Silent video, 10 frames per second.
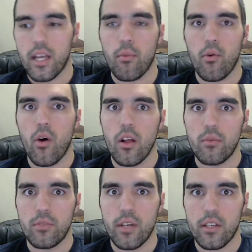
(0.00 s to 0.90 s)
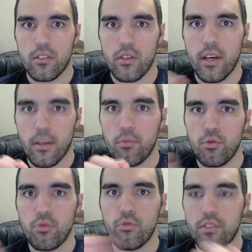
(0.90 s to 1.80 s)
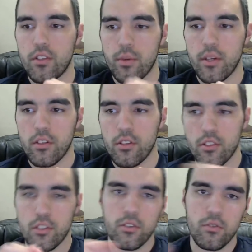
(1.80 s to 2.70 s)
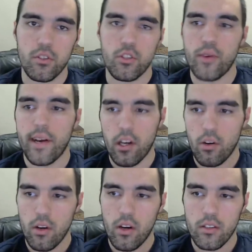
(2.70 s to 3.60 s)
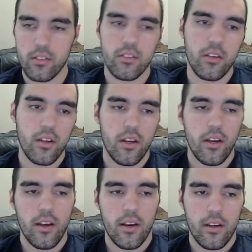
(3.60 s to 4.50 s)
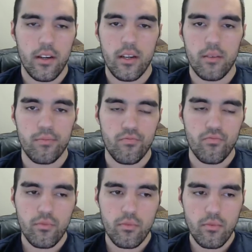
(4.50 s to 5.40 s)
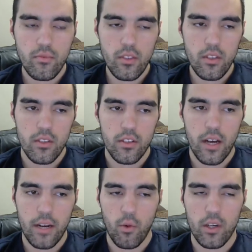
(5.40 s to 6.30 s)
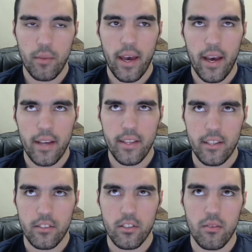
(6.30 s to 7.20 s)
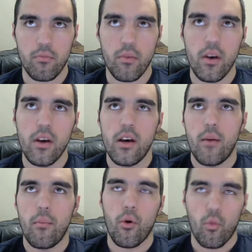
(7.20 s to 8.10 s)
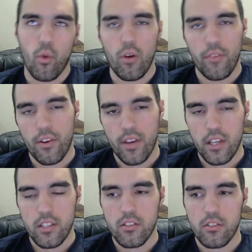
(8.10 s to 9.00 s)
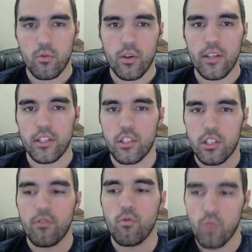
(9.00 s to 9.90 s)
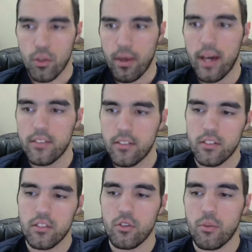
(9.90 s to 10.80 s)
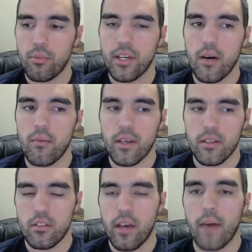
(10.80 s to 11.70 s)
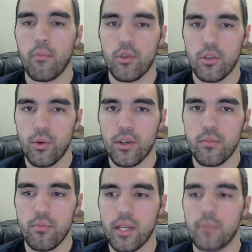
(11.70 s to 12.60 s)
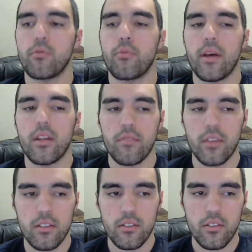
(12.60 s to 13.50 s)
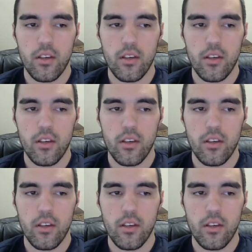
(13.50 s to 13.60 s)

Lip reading: wall objects, it'll like move to the pillars when you drag across. um I want to add like some more wall variations as well, like just different wood patterns to sort of break up, like to add more noise and break up the repetitiveness.